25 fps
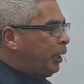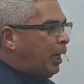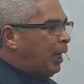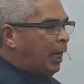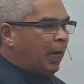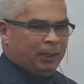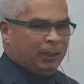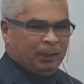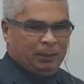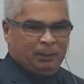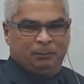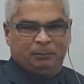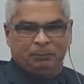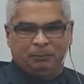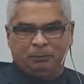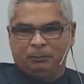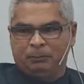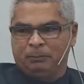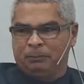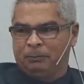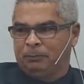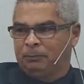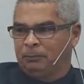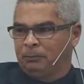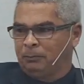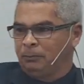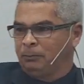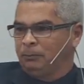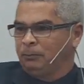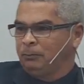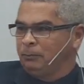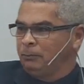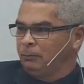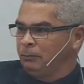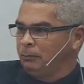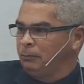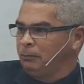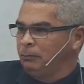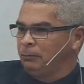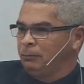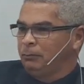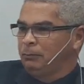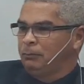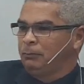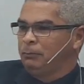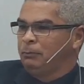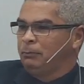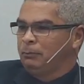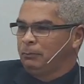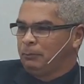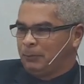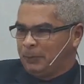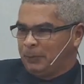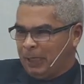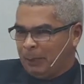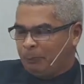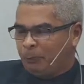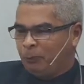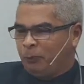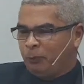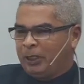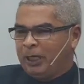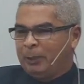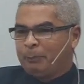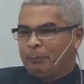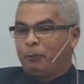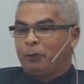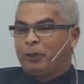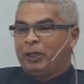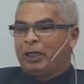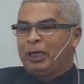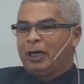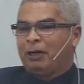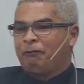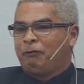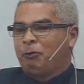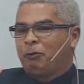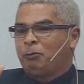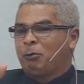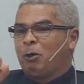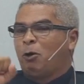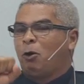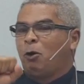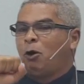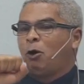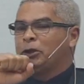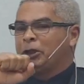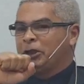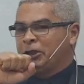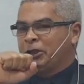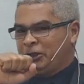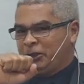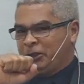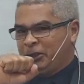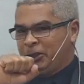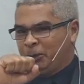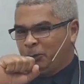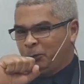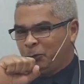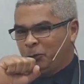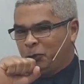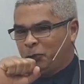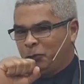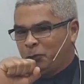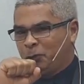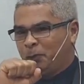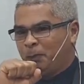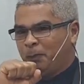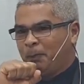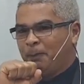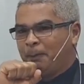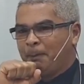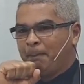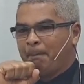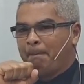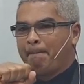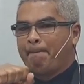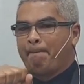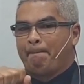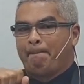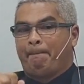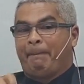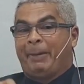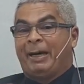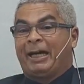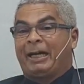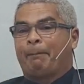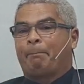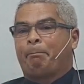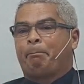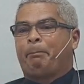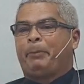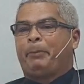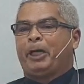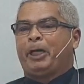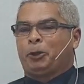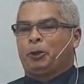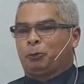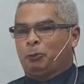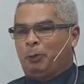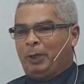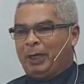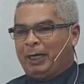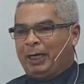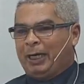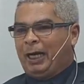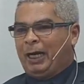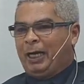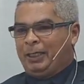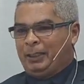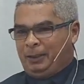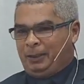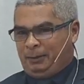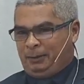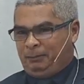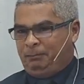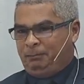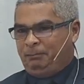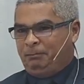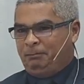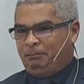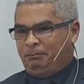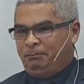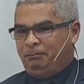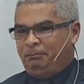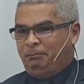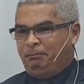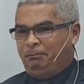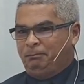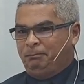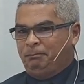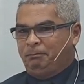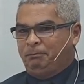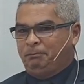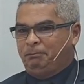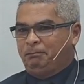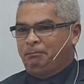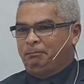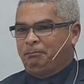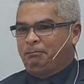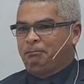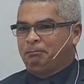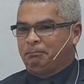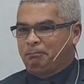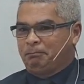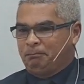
So nobody touched Cain. You know why? Because there was an order from God to forgive Cain.